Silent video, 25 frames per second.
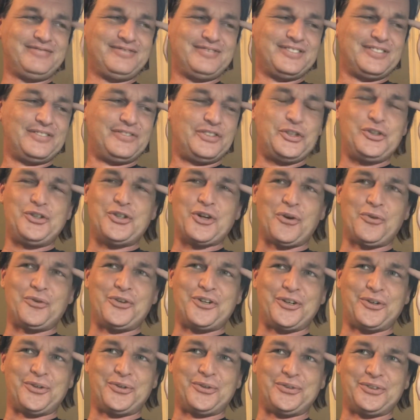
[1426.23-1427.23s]
don't
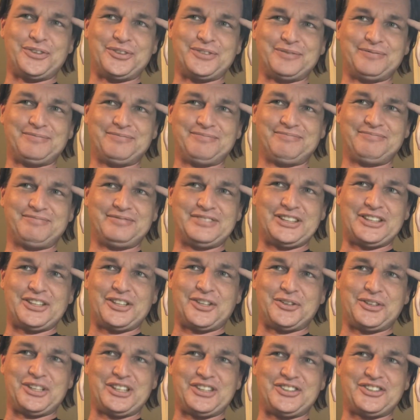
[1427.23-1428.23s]
know,
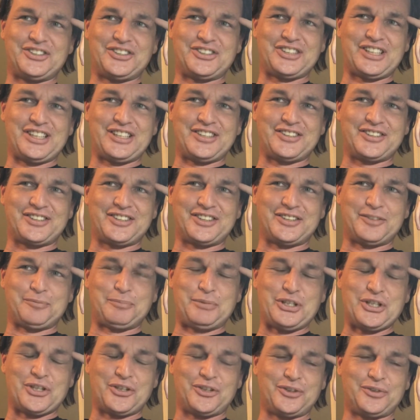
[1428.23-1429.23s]
it's going to
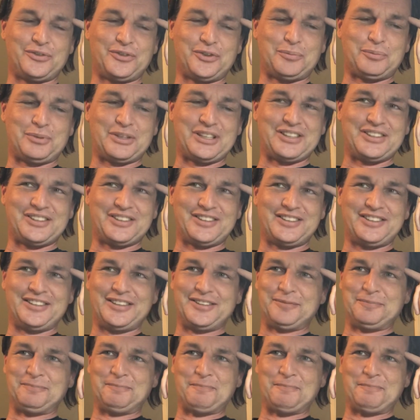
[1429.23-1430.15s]
be all over the place, isn't it?